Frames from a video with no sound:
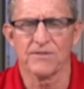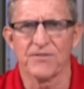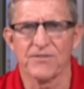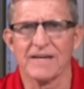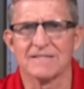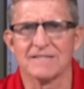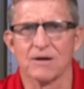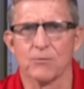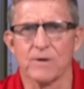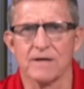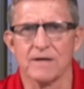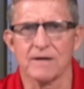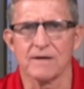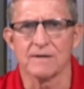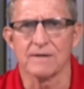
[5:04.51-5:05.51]
the things that
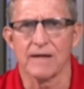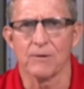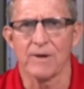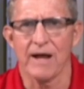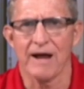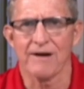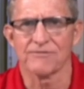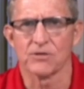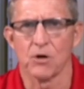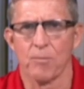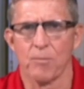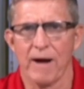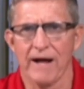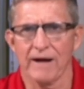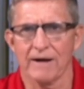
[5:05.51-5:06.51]
we have to go
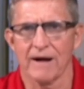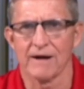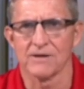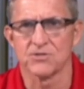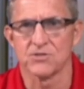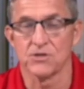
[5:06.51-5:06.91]
back on is,